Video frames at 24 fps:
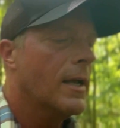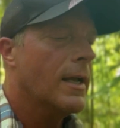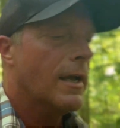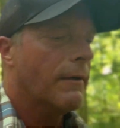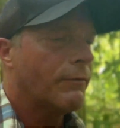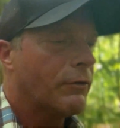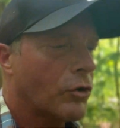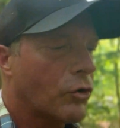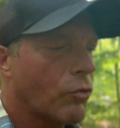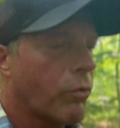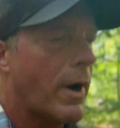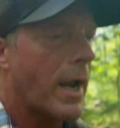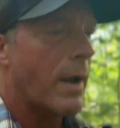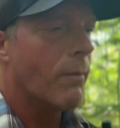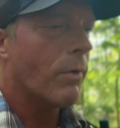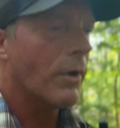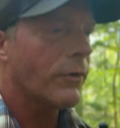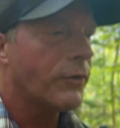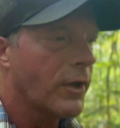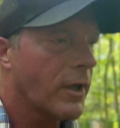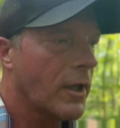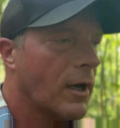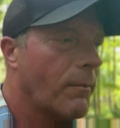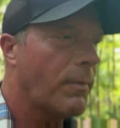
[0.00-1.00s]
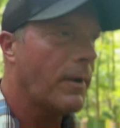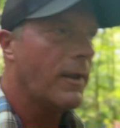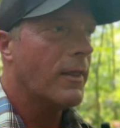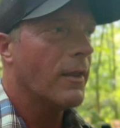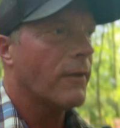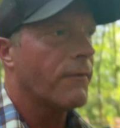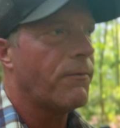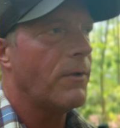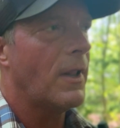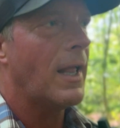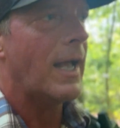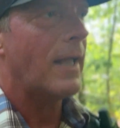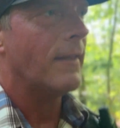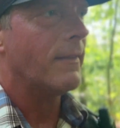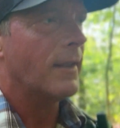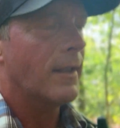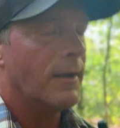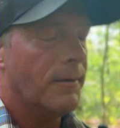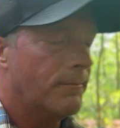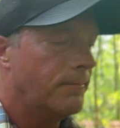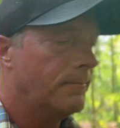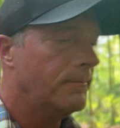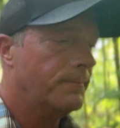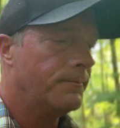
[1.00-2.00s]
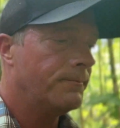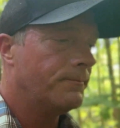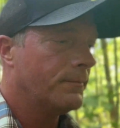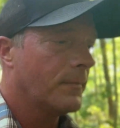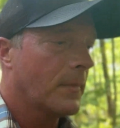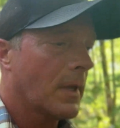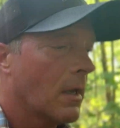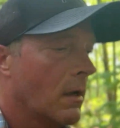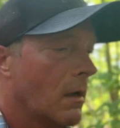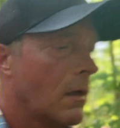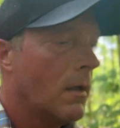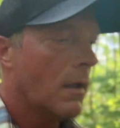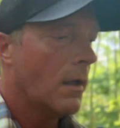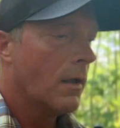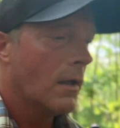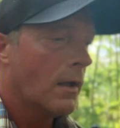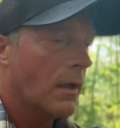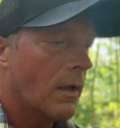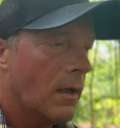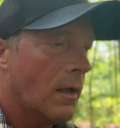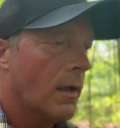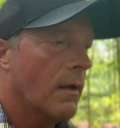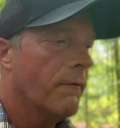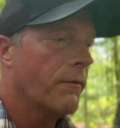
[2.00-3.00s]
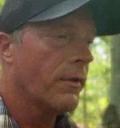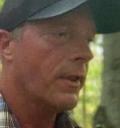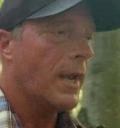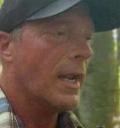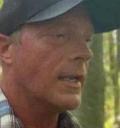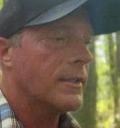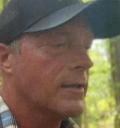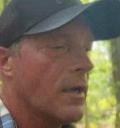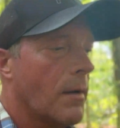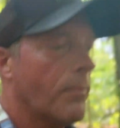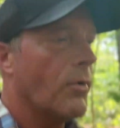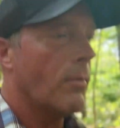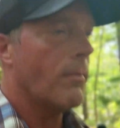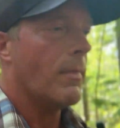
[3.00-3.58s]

if the terrain wasn't going to be this flat, then for the next couple of